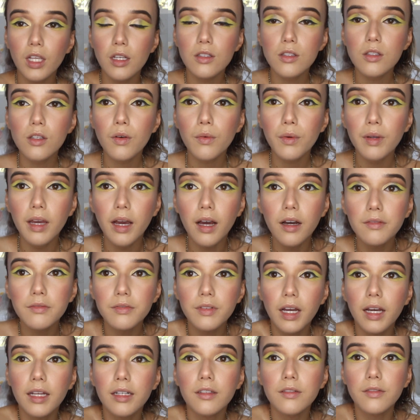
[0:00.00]
So we
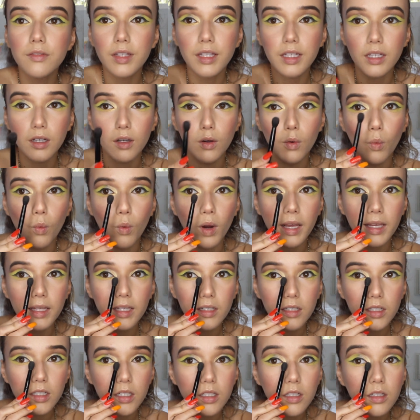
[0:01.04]
have kind of like a
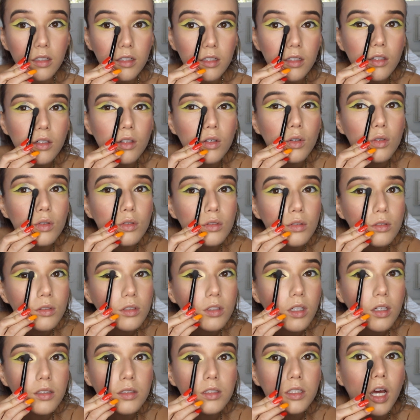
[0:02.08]
white
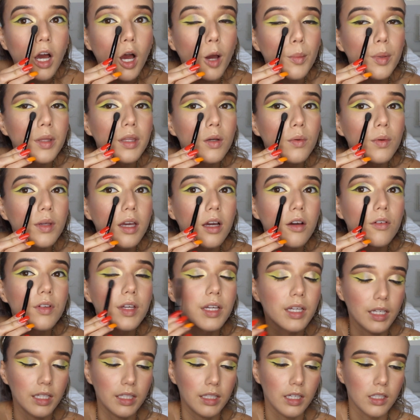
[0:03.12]
gold on top, and then we have
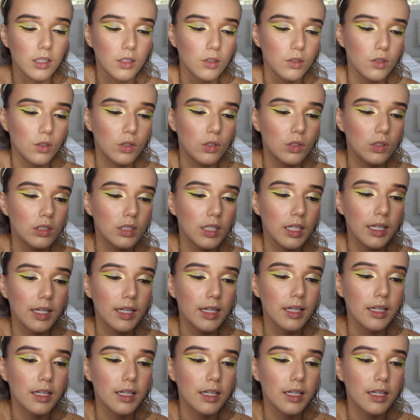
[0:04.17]
like a yellow gold.